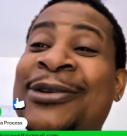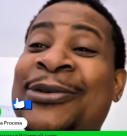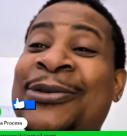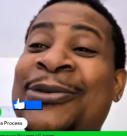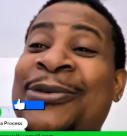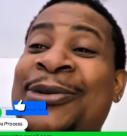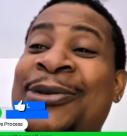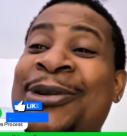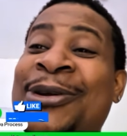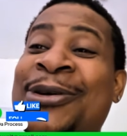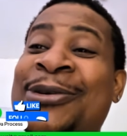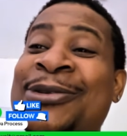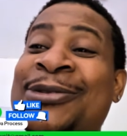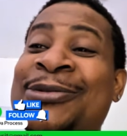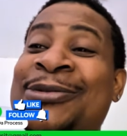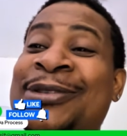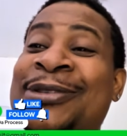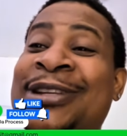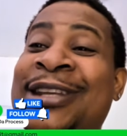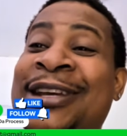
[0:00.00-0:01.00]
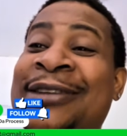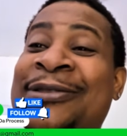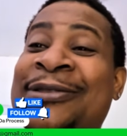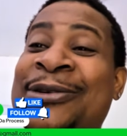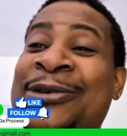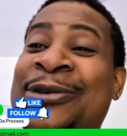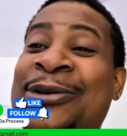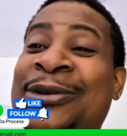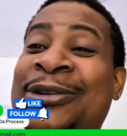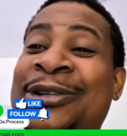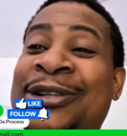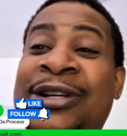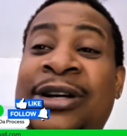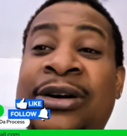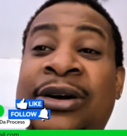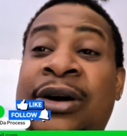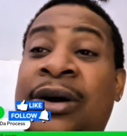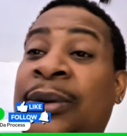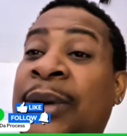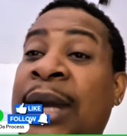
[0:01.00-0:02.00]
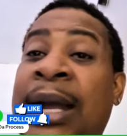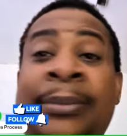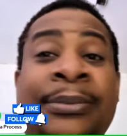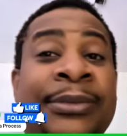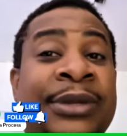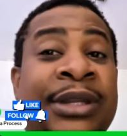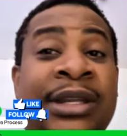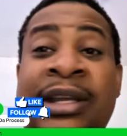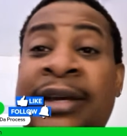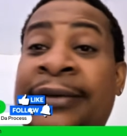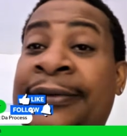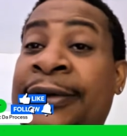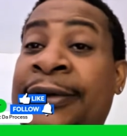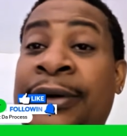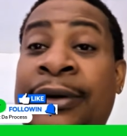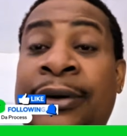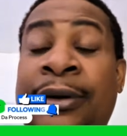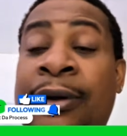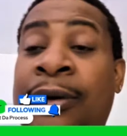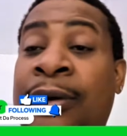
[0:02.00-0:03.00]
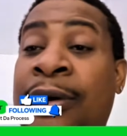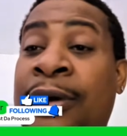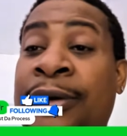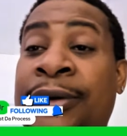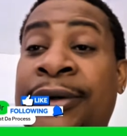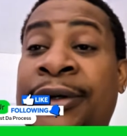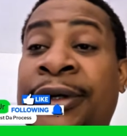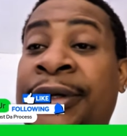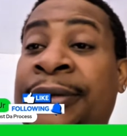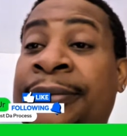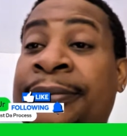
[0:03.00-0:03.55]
We know you never going to go hungry. I'm never gonna go hungry.